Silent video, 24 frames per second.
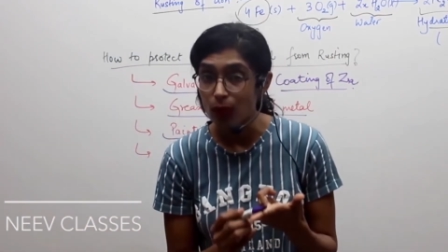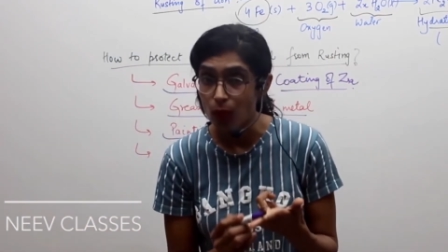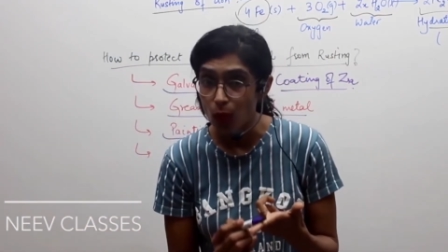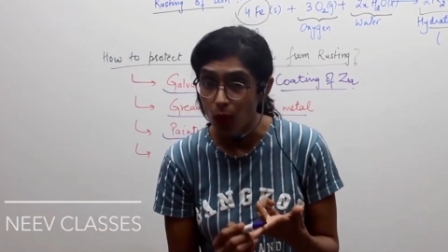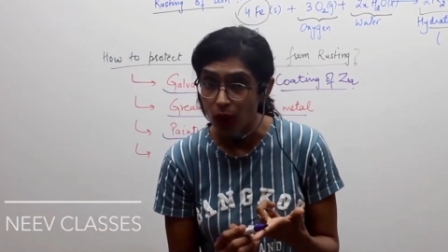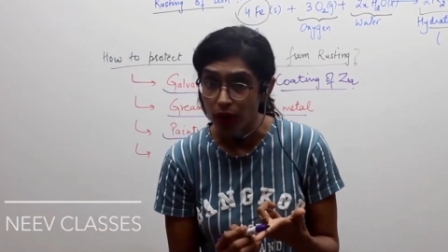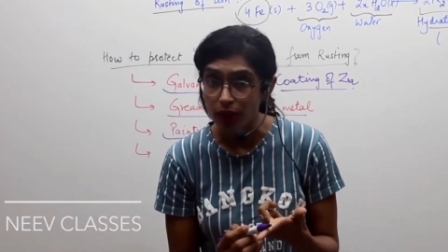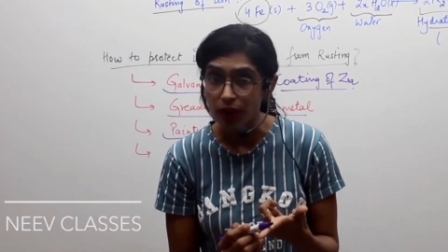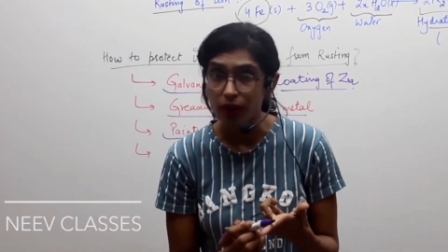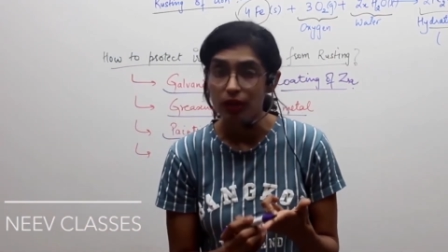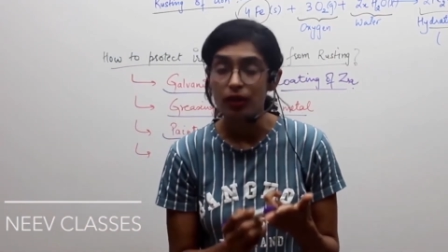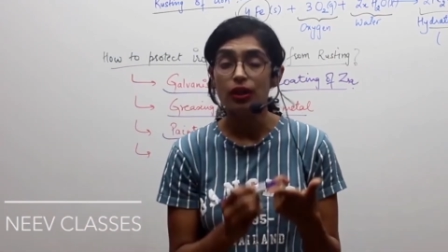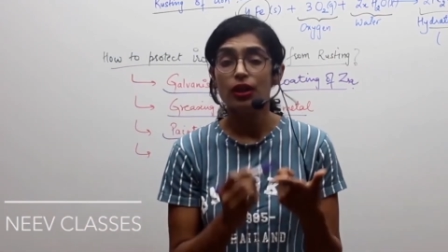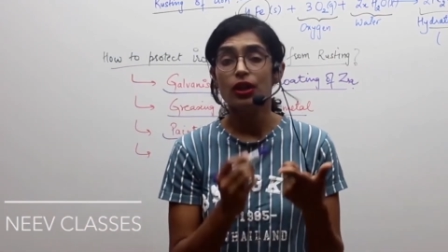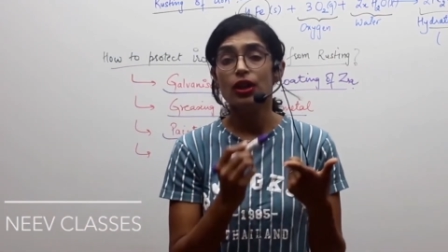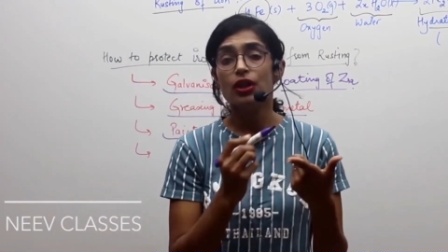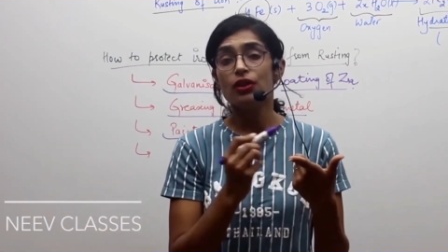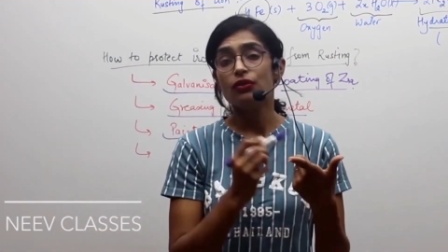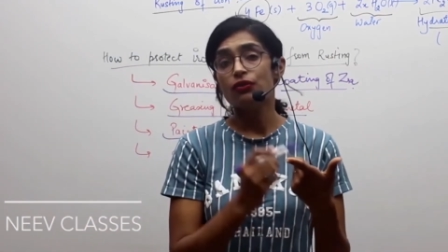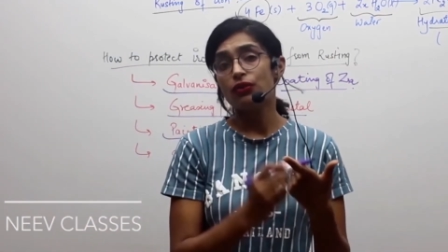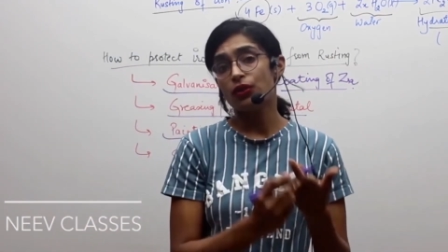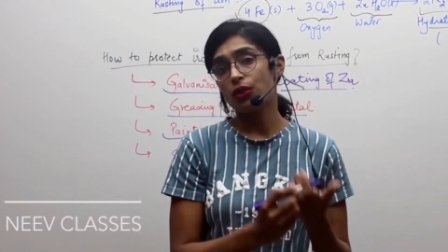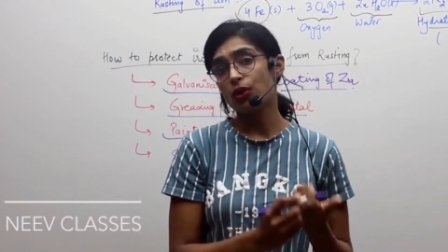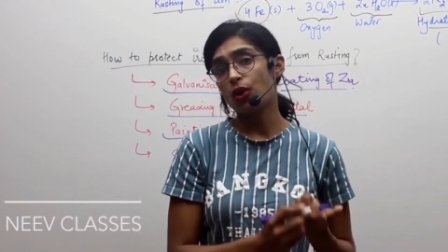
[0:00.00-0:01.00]
water
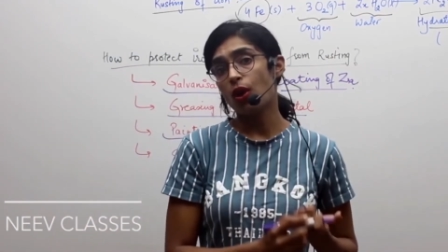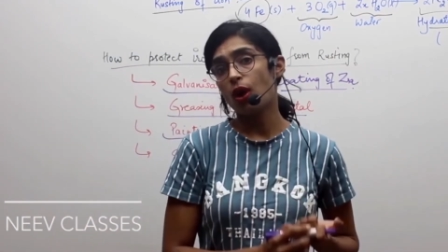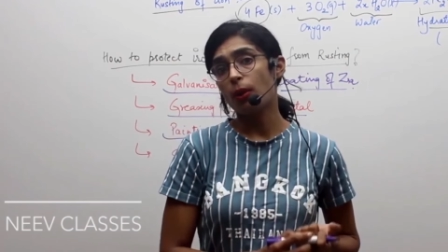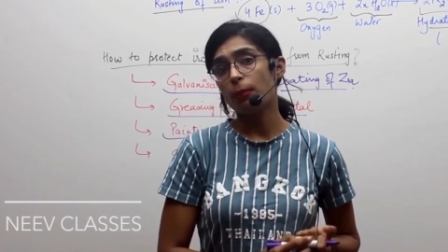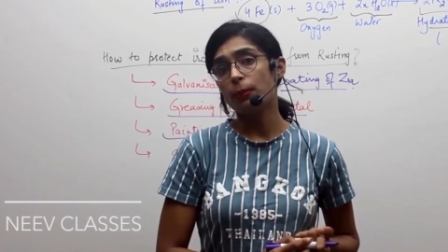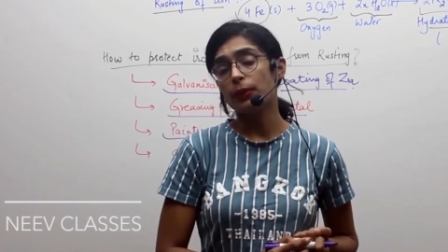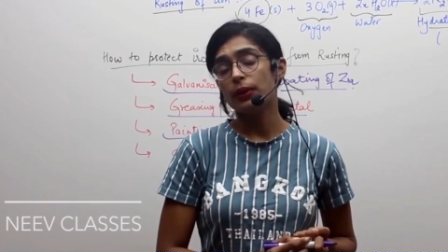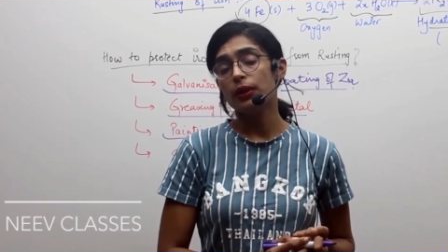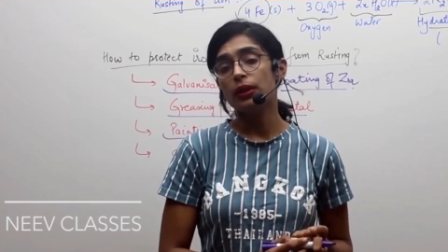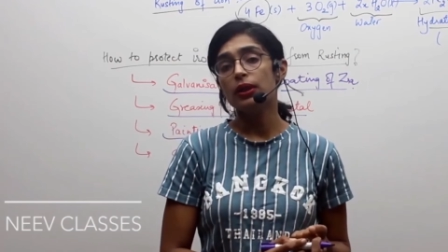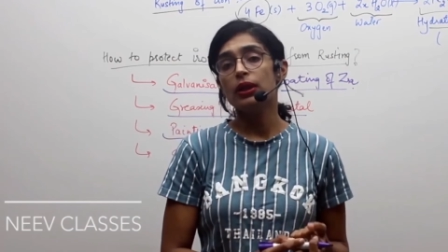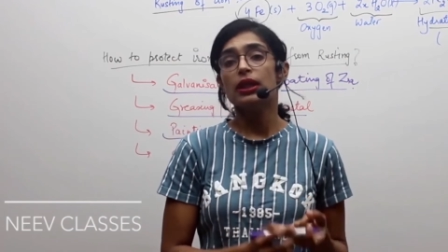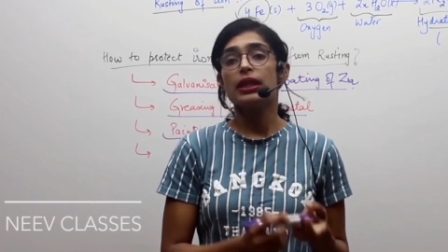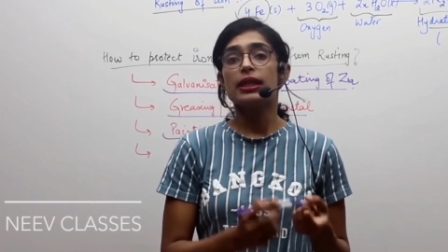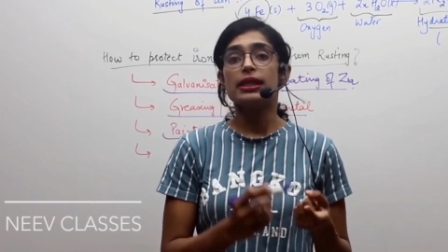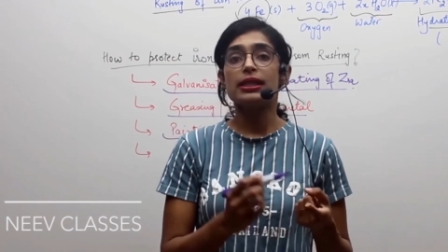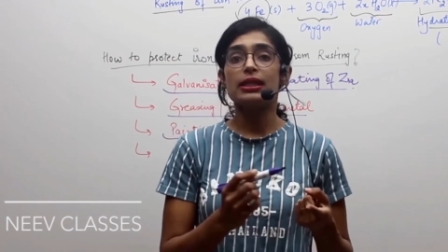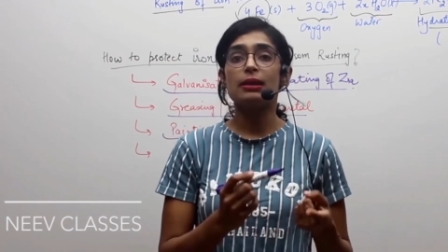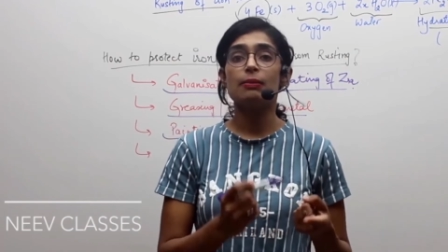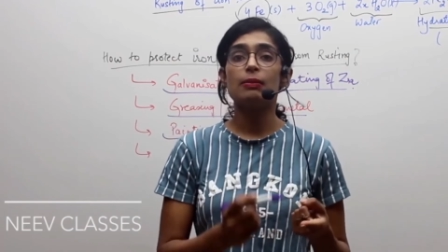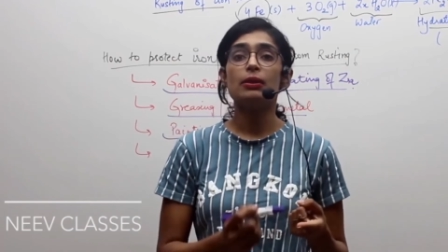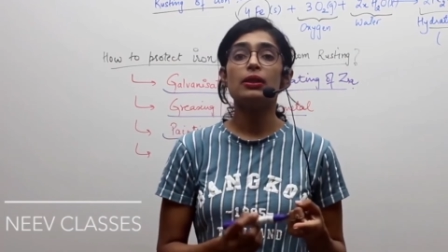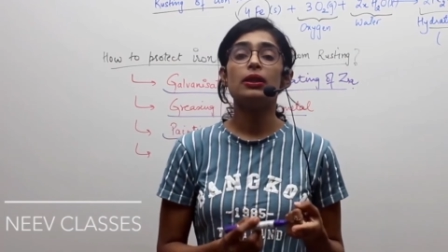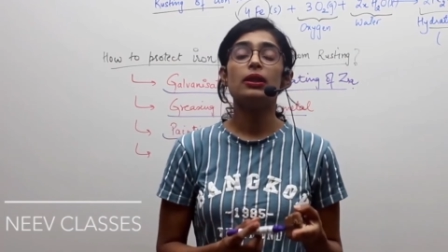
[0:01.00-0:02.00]
for copper.
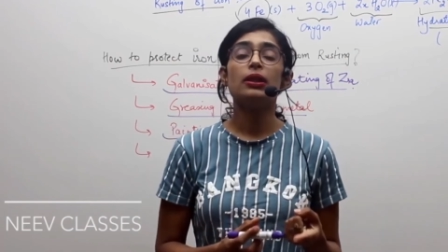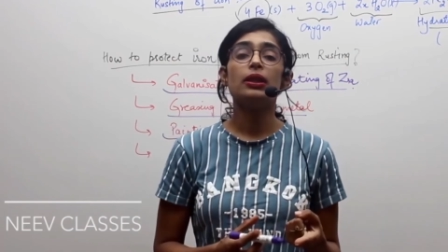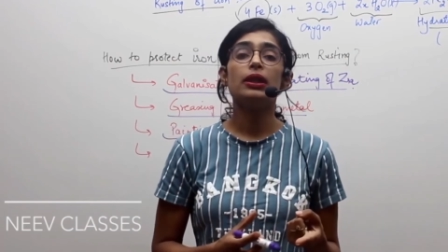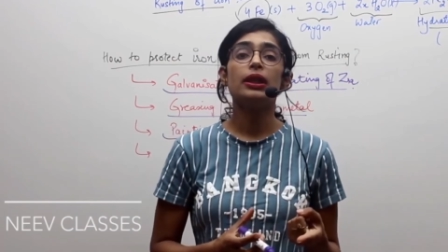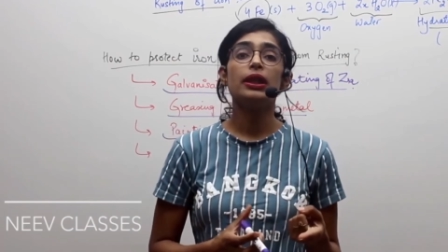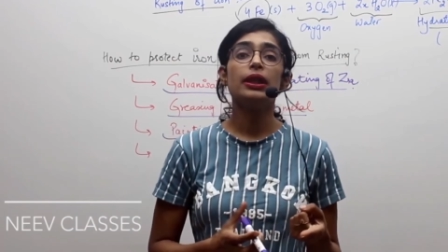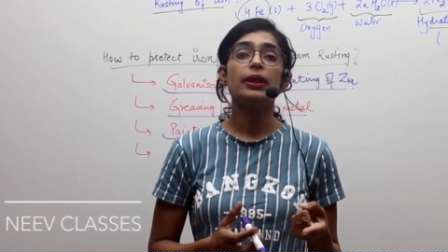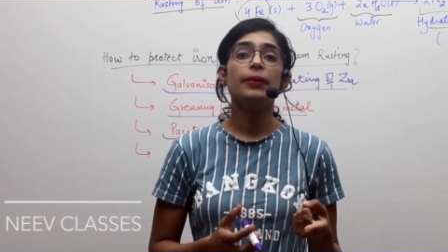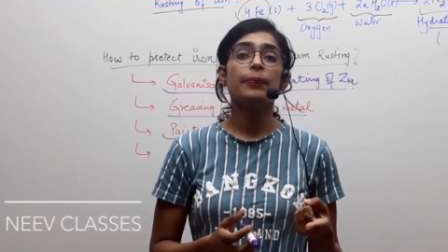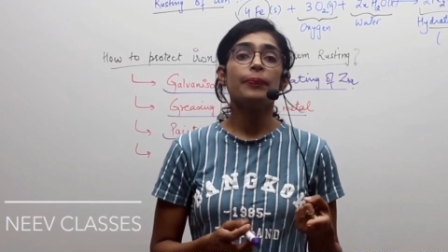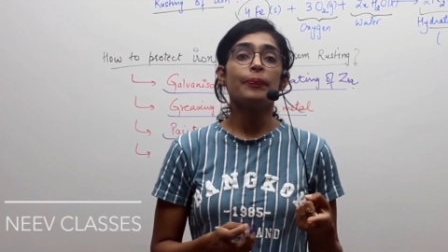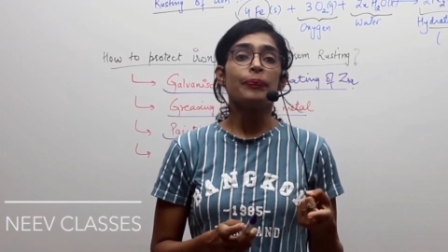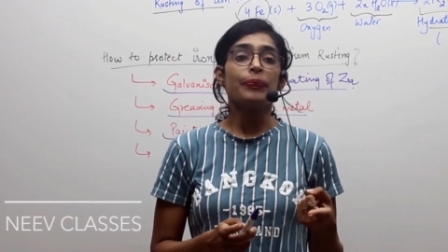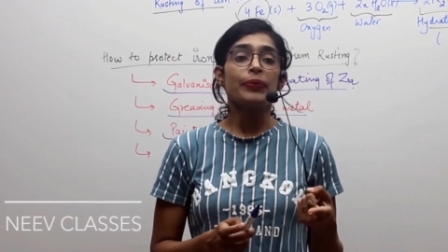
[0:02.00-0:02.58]
Similarly,